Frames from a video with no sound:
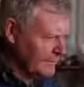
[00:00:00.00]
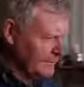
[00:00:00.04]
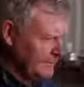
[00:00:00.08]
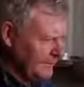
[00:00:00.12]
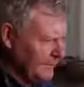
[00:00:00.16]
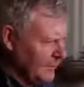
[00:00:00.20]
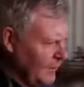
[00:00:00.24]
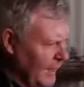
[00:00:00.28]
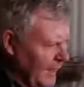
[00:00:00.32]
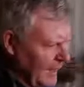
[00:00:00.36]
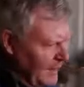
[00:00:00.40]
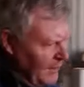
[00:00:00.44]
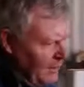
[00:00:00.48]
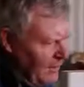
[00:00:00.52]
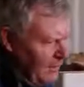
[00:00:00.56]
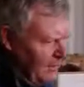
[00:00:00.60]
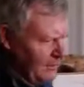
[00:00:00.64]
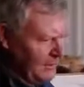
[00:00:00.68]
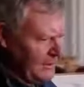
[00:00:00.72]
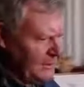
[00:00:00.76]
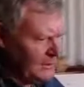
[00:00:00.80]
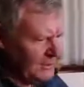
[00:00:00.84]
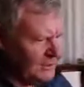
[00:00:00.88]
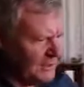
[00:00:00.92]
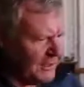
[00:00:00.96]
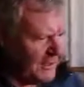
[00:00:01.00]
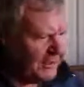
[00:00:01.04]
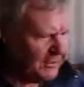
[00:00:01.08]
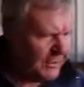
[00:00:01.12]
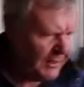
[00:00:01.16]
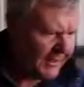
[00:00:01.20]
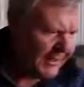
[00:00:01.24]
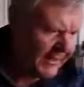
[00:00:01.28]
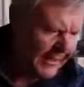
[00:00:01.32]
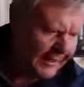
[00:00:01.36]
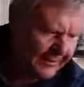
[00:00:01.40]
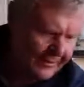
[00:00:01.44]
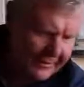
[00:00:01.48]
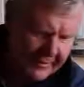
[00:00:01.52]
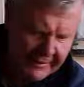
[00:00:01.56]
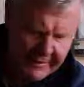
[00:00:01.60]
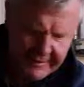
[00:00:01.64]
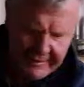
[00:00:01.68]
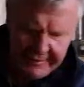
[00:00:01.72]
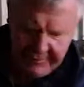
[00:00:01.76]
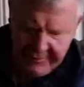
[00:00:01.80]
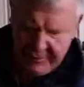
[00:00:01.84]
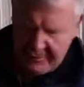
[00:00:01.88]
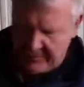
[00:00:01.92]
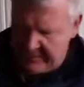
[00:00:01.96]
Well, I'm just trying to work out, we're going
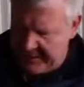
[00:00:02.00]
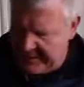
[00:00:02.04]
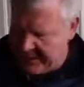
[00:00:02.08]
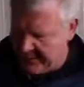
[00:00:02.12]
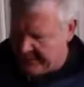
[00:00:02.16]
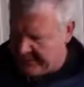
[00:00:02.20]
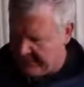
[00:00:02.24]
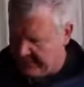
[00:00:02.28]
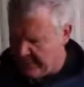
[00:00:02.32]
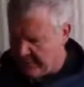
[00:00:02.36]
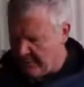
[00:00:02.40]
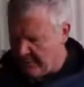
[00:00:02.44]
to have to router a